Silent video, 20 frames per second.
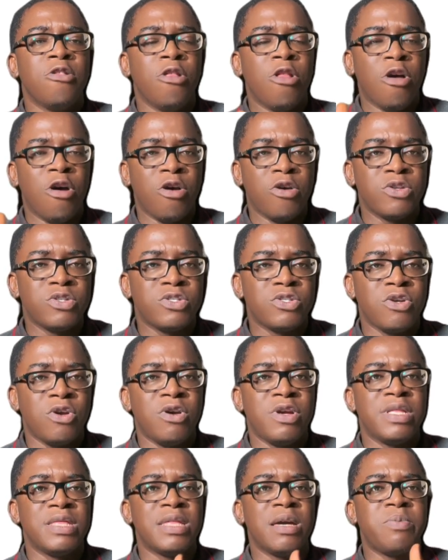laws
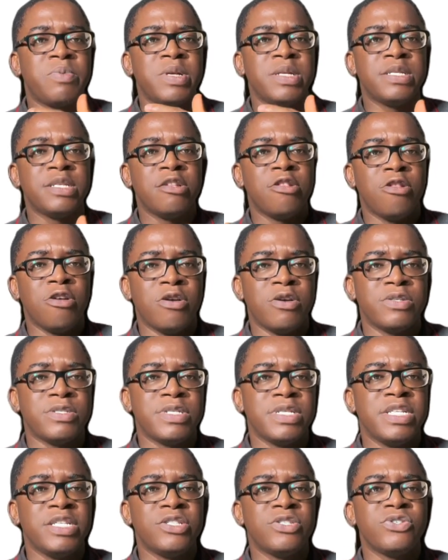or interpreting
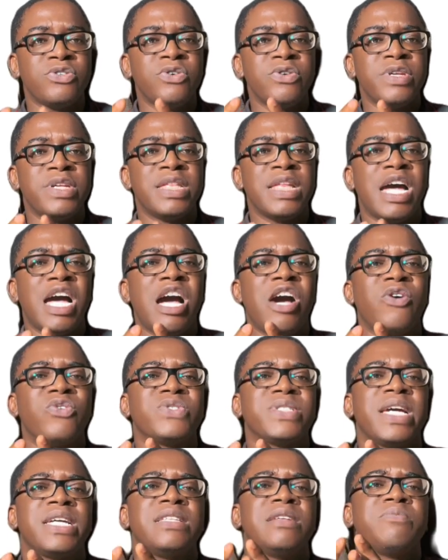laws is going
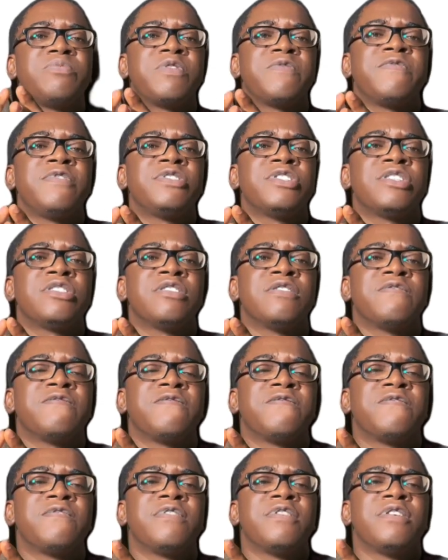outside the provision of